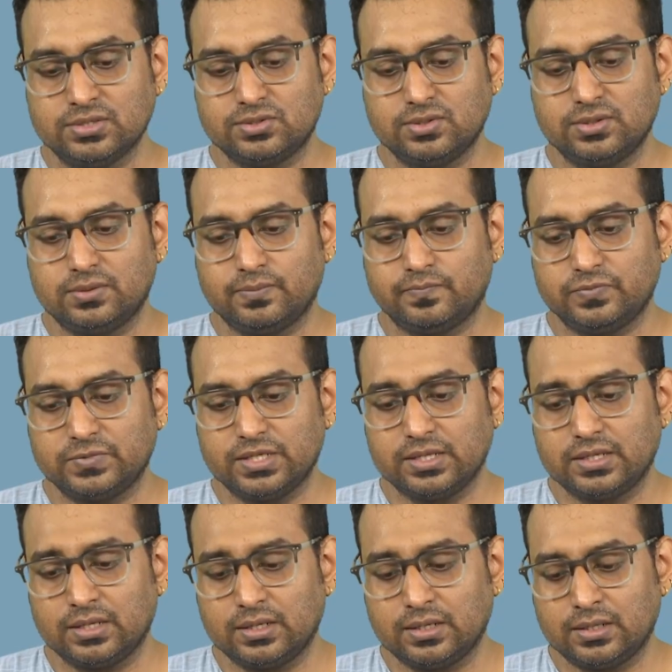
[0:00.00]
so
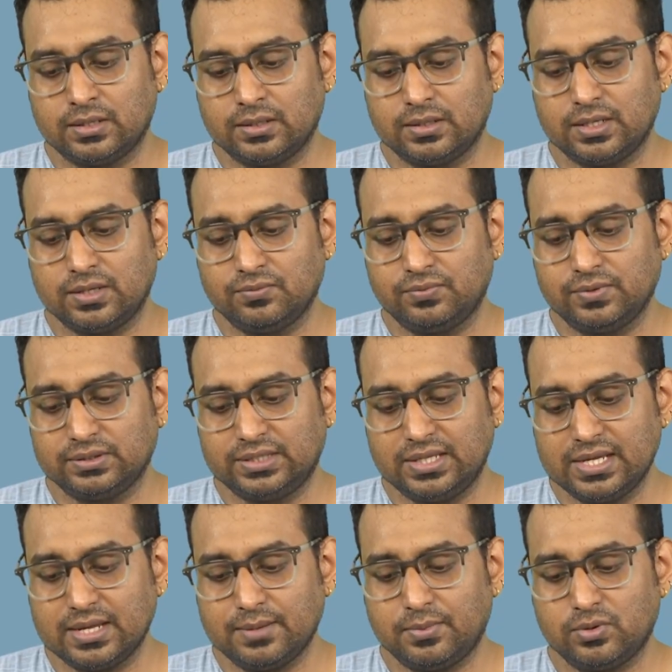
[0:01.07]
uh, if we
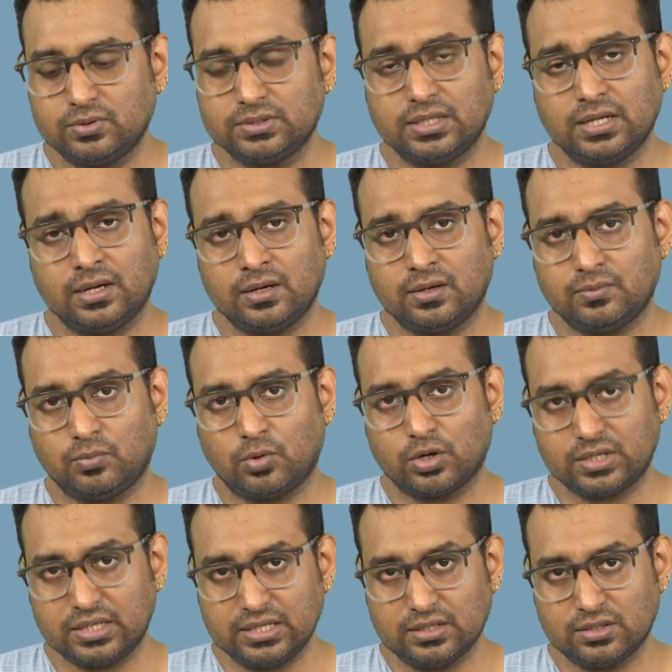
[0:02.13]
think about the
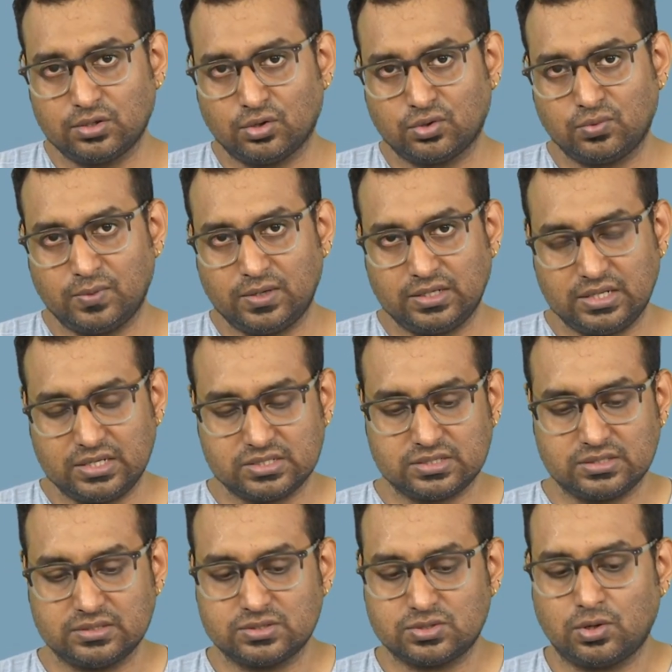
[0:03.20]
botanical
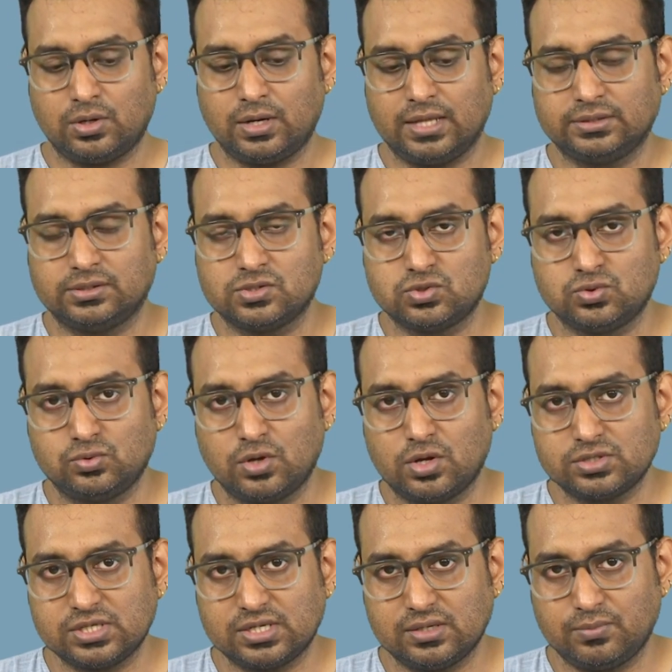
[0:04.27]
documentations or like the
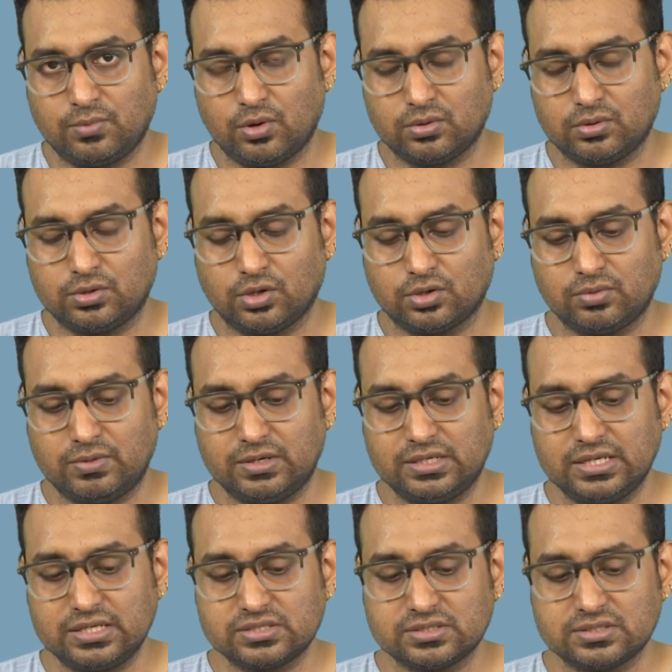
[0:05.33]
zoological
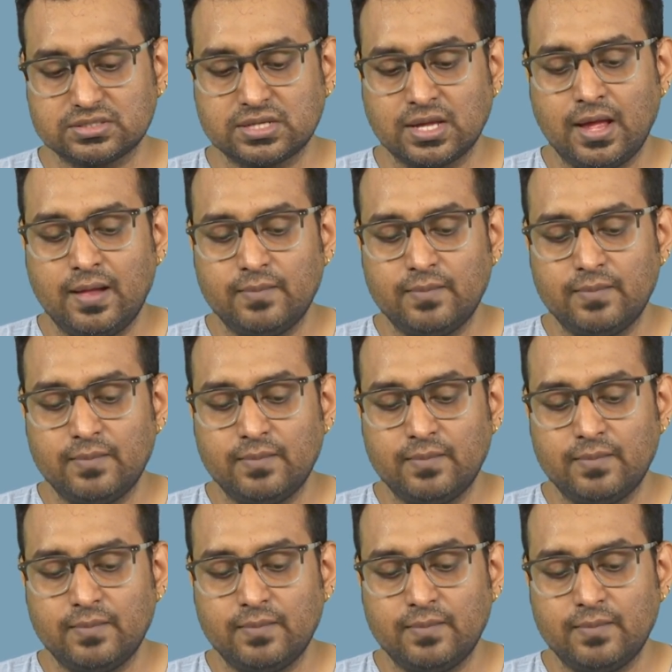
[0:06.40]
documentations